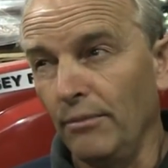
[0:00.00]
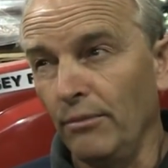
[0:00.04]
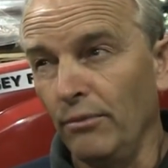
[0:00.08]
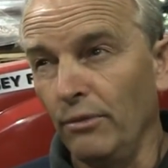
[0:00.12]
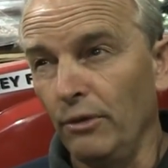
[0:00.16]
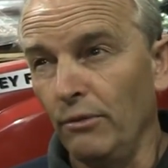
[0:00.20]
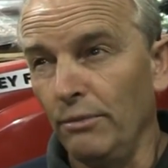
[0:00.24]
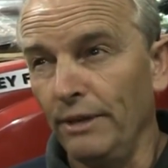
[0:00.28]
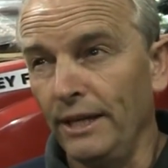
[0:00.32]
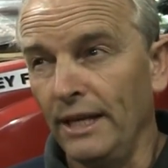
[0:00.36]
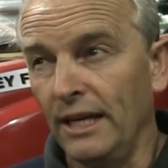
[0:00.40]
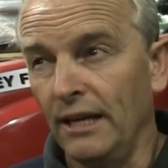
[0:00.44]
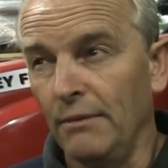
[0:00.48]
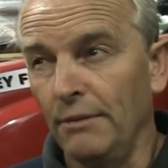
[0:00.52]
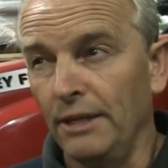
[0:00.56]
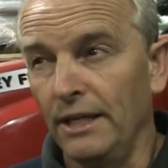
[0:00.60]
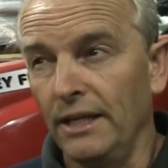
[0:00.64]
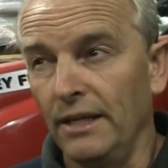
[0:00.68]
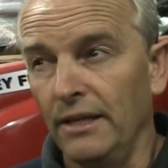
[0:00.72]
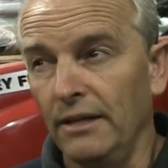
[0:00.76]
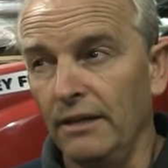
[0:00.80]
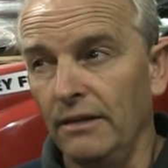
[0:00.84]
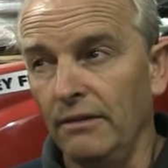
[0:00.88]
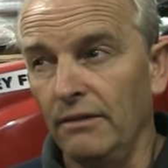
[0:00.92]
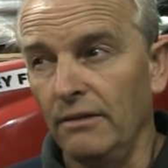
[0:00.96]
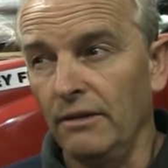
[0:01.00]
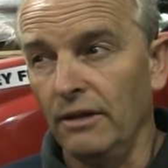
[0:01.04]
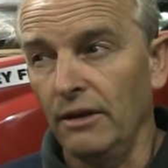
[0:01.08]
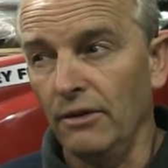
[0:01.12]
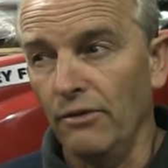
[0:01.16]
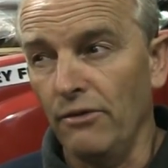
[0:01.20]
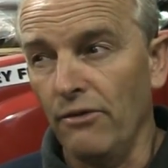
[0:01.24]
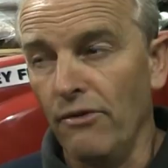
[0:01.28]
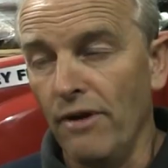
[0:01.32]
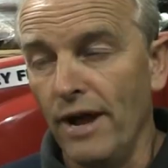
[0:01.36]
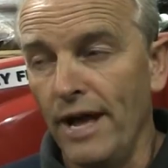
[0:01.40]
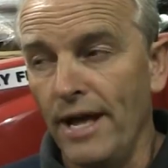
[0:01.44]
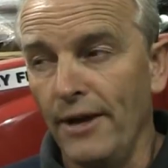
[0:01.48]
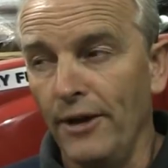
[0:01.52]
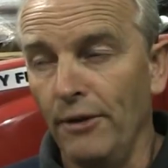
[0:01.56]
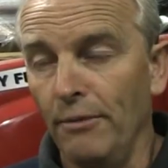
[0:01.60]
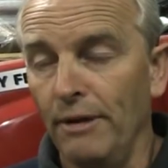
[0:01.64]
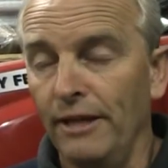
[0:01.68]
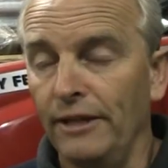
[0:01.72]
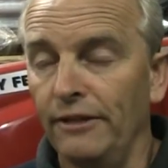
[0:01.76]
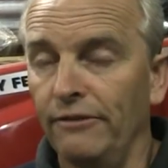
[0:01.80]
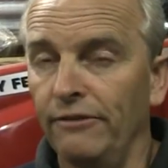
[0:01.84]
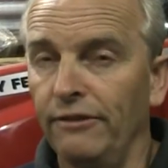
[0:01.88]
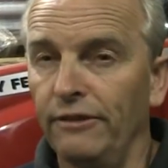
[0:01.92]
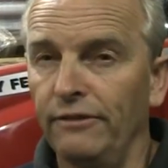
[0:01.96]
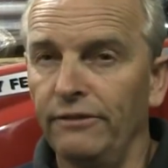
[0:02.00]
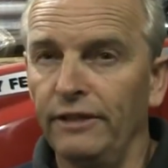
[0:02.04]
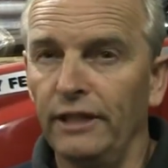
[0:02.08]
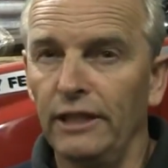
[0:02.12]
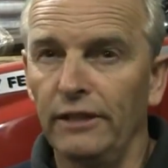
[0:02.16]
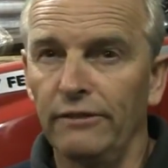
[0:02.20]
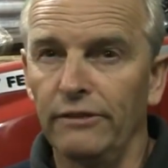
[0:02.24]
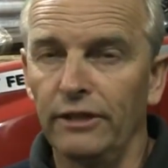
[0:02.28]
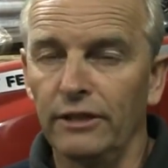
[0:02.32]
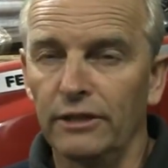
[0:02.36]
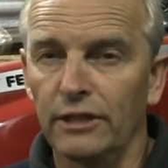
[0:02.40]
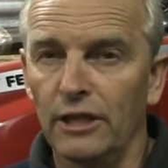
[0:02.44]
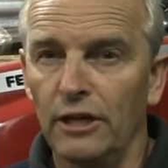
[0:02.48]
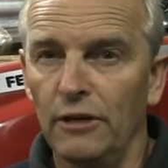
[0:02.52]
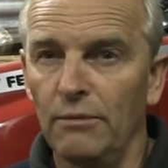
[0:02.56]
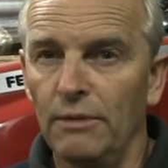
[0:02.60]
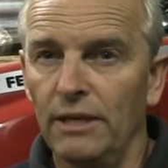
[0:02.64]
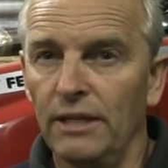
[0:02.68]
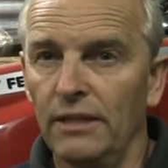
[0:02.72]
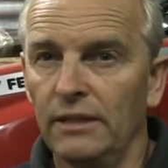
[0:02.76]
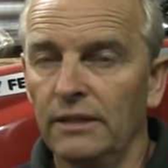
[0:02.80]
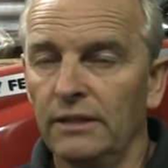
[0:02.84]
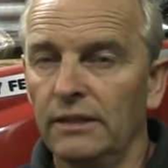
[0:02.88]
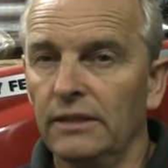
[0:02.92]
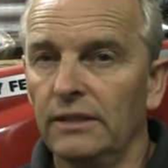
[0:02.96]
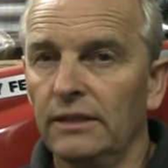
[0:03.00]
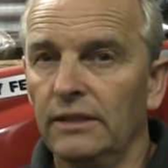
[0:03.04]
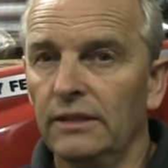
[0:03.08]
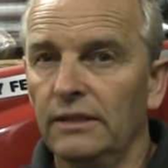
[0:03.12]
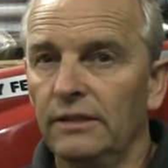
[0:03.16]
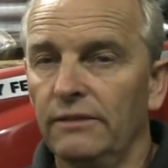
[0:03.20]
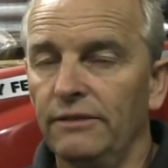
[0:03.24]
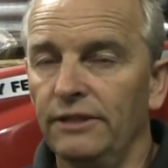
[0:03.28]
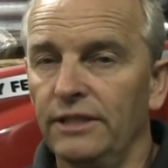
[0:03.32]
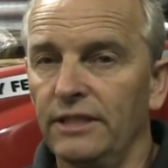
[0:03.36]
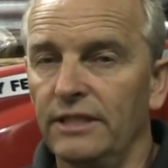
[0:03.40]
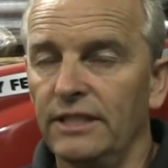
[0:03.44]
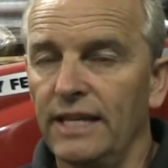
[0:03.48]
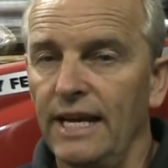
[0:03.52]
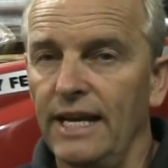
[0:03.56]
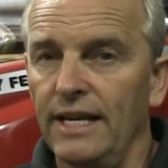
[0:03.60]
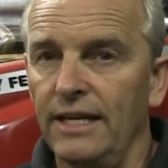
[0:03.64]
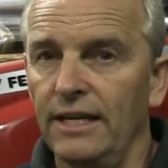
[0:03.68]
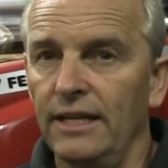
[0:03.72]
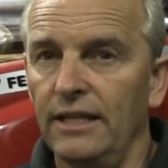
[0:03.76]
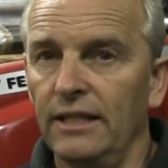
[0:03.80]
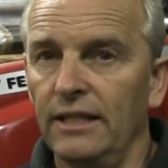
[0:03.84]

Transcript: Will be coming in around about the 15th of October for the standing.